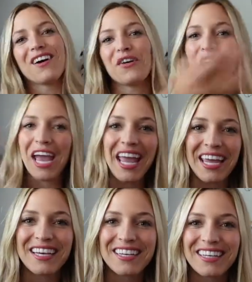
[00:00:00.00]

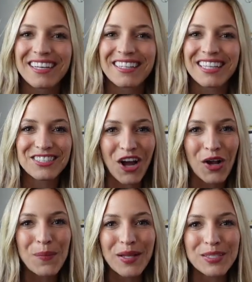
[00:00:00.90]
Okay, let's
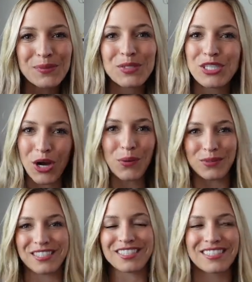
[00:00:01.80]
talk about some
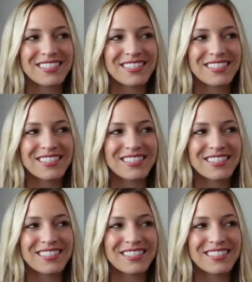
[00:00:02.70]
don'ts.